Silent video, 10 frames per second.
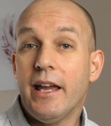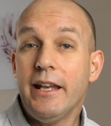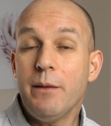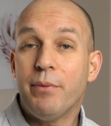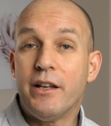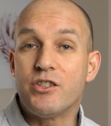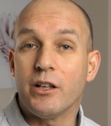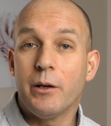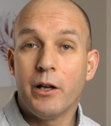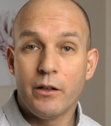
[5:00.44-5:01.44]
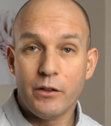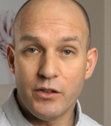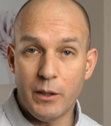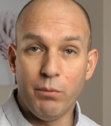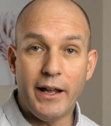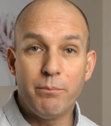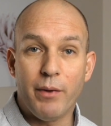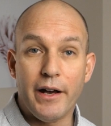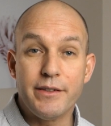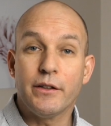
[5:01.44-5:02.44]
any picture to the black
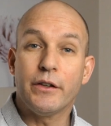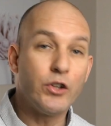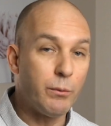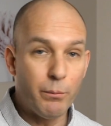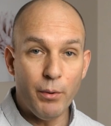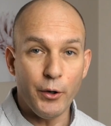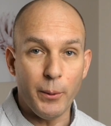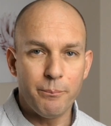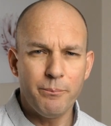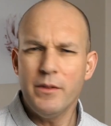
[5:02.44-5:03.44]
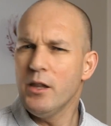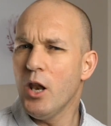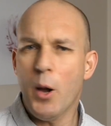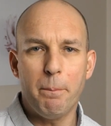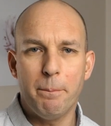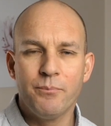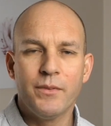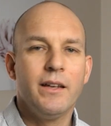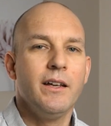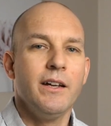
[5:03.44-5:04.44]
bars at the top or bottom. Nope.
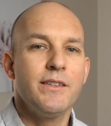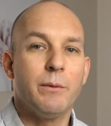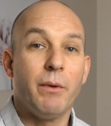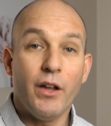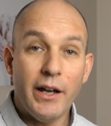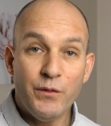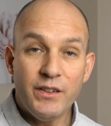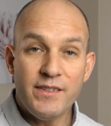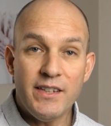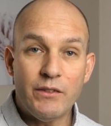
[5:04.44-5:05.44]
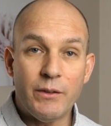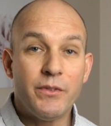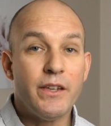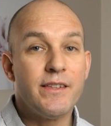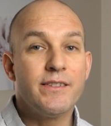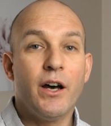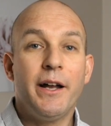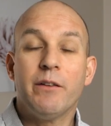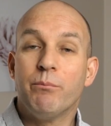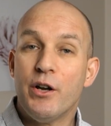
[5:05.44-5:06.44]
So by 1957, the
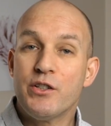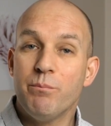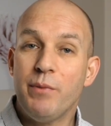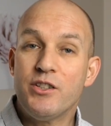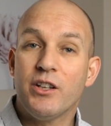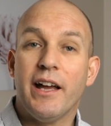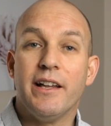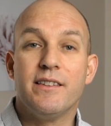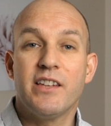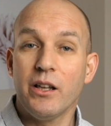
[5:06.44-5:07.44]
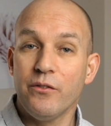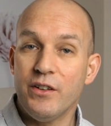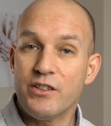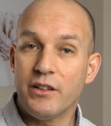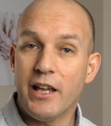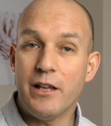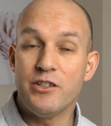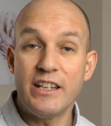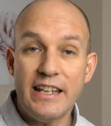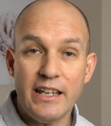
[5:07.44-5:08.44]
Society of Motion Picture and Television
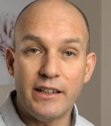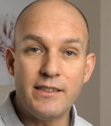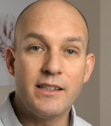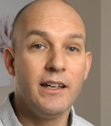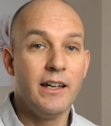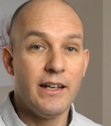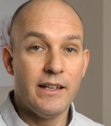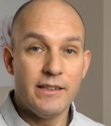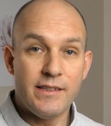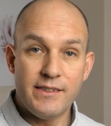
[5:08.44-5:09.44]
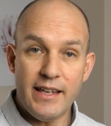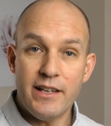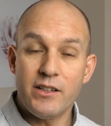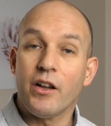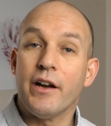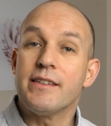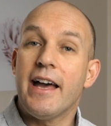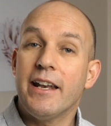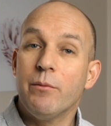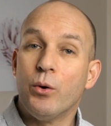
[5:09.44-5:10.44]
Engineers standardized
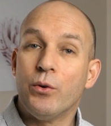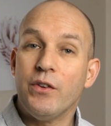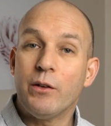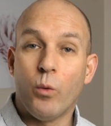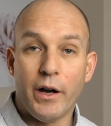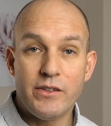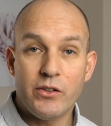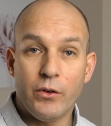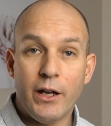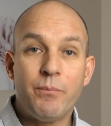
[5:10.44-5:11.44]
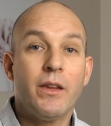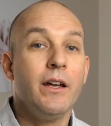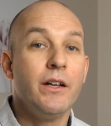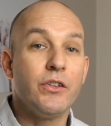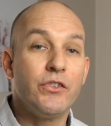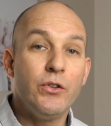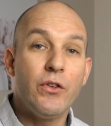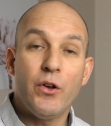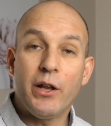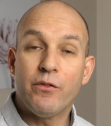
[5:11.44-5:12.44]
anamorphic widescreen to
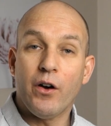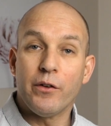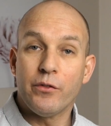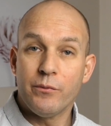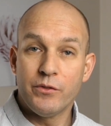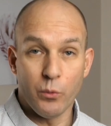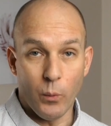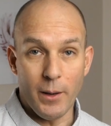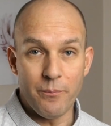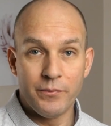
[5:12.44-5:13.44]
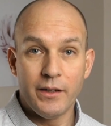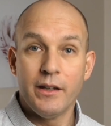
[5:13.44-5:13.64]
235 to 1